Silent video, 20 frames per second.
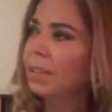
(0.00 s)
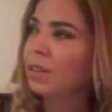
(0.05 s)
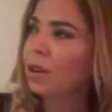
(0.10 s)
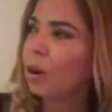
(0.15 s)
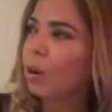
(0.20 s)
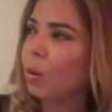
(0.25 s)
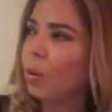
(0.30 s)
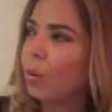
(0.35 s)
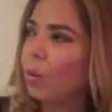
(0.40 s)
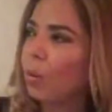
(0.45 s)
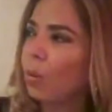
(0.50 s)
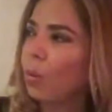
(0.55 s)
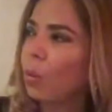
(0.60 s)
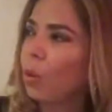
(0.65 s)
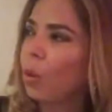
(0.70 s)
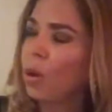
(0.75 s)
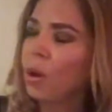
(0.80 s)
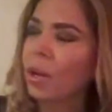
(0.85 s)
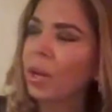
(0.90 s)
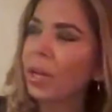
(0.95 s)
It's got
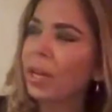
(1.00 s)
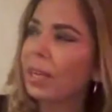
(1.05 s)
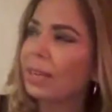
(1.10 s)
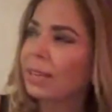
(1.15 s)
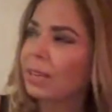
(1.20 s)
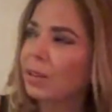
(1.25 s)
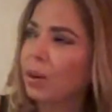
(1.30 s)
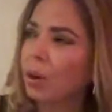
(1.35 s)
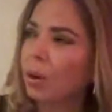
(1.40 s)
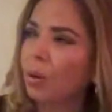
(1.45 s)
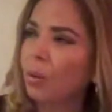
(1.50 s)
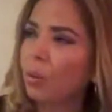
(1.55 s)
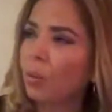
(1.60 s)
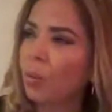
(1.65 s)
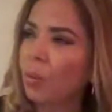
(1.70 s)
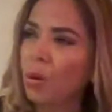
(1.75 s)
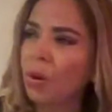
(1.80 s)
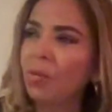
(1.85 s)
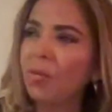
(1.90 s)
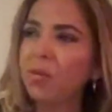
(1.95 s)
water, it's
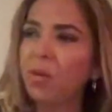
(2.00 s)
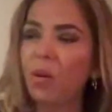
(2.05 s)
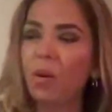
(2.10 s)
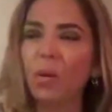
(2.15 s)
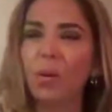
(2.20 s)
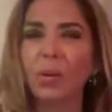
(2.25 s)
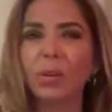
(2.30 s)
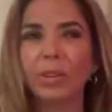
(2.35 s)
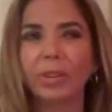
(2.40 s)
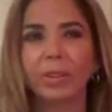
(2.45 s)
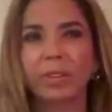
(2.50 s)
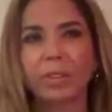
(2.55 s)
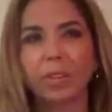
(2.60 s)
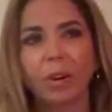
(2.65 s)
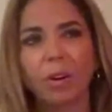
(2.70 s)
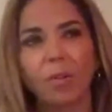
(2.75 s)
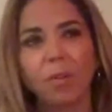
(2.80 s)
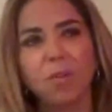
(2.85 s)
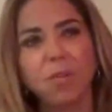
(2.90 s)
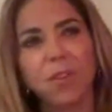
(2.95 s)
got waterfalls, it's
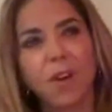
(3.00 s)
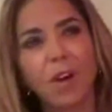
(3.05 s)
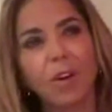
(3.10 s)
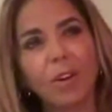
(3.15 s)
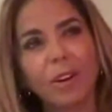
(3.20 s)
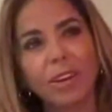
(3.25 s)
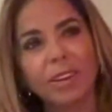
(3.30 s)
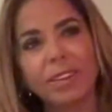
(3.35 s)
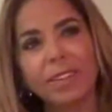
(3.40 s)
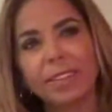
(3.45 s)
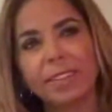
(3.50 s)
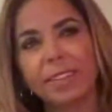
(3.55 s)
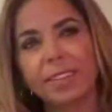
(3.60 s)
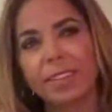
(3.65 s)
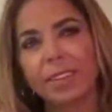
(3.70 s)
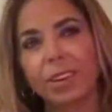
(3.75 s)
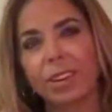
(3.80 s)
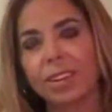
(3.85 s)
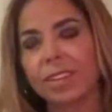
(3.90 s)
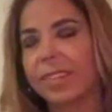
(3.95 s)
got forests,
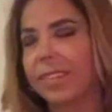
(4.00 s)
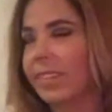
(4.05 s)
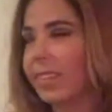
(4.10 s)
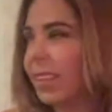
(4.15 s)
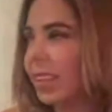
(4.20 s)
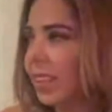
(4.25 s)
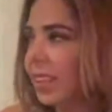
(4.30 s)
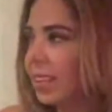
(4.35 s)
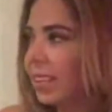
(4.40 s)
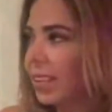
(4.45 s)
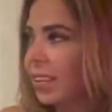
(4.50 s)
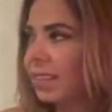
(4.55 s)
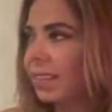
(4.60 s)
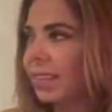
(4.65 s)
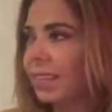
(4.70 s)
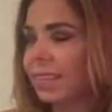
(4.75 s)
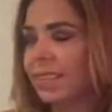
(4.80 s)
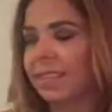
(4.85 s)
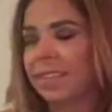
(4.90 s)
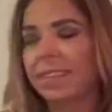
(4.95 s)
it's got
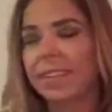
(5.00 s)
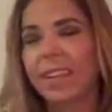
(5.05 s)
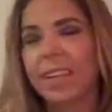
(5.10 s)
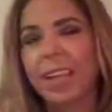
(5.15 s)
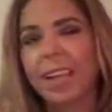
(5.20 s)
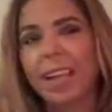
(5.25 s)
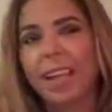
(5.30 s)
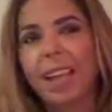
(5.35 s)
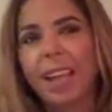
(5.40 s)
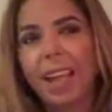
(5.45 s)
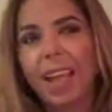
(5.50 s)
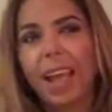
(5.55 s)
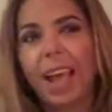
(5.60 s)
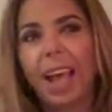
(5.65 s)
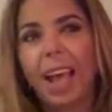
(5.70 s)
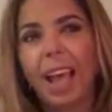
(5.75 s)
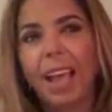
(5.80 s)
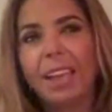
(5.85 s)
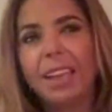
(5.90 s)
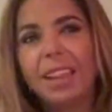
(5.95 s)
cedars.
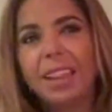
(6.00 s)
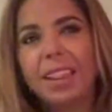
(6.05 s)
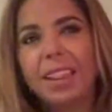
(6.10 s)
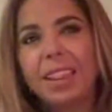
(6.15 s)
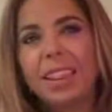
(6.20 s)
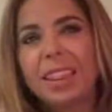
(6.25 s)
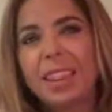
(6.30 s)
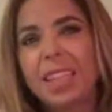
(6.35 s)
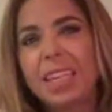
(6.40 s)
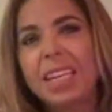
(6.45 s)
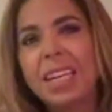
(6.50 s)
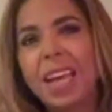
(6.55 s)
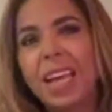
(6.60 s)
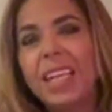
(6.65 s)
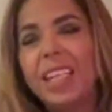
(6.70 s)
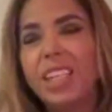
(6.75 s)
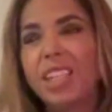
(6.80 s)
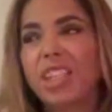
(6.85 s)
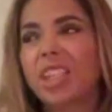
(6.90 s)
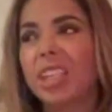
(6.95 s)
And the
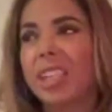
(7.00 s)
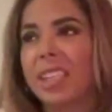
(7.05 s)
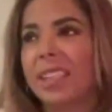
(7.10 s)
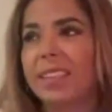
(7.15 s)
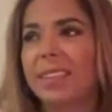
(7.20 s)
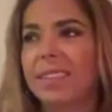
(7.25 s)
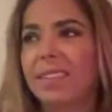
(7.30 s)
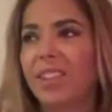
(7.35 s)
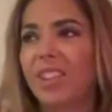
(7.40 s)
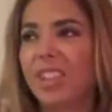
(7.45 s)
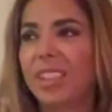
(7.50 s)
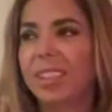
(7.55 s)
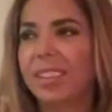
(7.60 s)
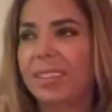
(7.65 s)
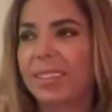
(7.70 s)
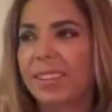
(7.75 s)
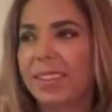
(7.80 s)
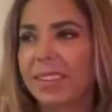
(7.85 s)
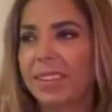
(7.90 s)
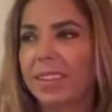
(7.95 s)
nature is
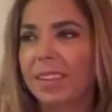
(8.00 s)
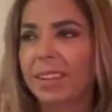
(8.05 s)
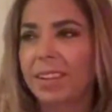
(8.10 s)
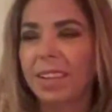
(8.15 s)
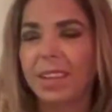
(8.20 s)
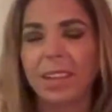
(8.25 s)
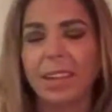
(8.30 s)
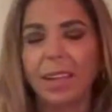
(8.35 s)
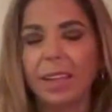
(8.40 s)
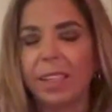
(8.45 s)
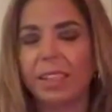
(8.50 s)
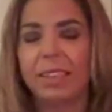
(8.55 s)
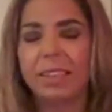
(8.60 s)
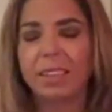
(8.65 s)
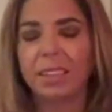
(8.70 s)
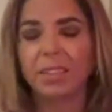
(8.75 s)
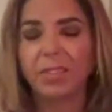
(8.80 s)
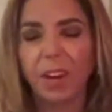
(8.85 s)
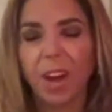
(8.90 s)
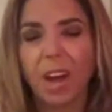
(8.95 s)
just
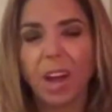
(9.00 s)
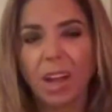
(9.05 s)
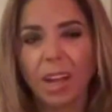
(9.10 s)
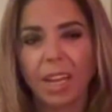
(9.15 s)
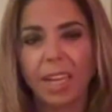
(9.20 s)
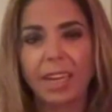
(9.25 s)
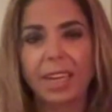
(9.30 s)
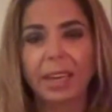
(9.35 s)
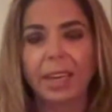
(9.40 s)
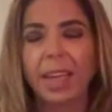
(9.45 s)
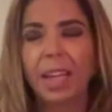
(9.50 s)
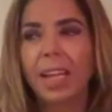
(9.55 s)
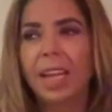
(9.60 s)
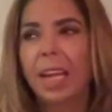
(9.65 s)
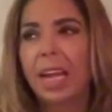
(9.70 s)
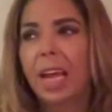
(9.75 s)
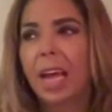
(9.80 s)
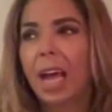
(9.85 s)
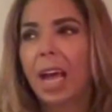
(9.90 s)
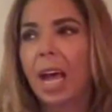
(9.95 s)
divine.
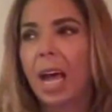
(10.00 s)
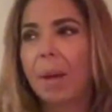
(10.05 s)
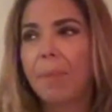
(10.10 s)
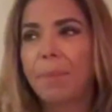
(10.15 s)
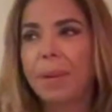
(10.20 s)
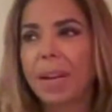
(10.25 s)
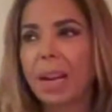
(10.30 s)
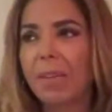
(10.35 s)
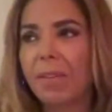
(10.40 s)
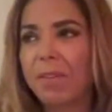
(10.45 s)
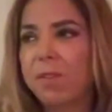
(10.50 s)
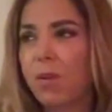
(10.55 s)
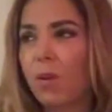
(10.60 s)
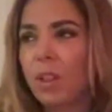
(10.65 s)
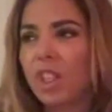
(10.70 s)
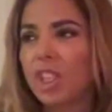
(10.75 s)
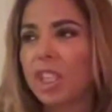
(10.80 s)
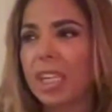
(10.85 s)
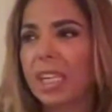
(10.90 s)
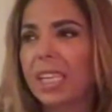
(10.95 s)
But
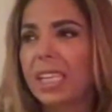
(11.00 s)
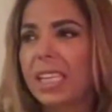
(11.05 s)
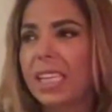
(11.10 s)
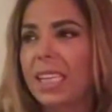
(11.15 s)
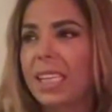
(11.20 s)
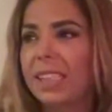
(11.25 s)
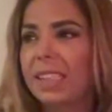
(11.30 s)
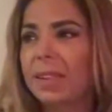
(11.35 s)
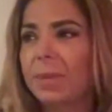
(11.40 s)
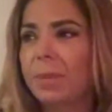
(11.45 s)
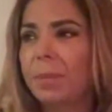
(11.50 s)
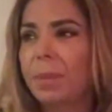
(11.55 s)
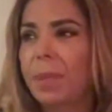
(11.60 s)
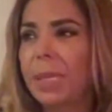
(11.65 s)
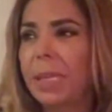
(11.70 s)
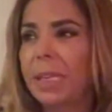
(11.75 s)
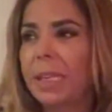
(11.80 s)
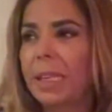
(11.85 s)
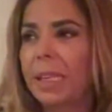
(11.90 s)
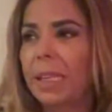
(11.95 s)
unfortunately, it's
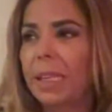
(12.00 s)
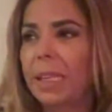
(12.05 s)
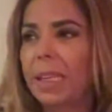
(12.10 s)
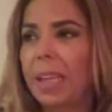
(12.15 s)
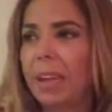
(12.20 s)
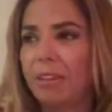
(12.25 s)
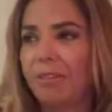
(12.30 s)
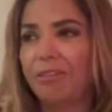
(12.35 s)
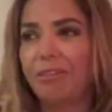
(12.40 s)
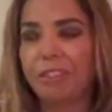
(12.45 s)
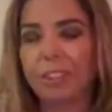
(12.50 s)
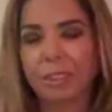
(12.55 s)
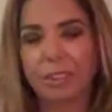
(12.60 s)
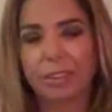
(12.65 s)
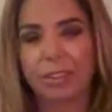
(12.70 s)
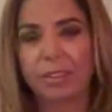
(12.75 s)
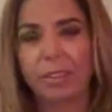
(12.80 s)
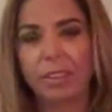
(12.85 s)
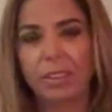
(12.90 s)
been left,